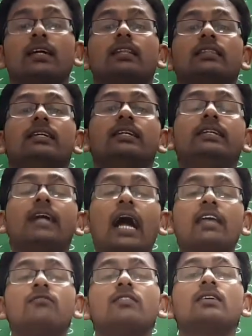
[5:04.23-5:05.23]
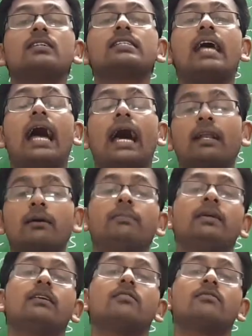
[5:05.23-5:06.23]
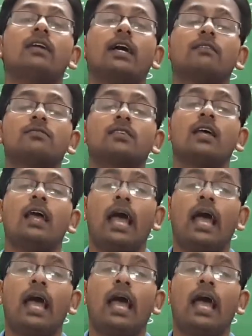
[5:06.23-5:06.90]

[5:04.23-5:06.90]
the diverse Arabian tribes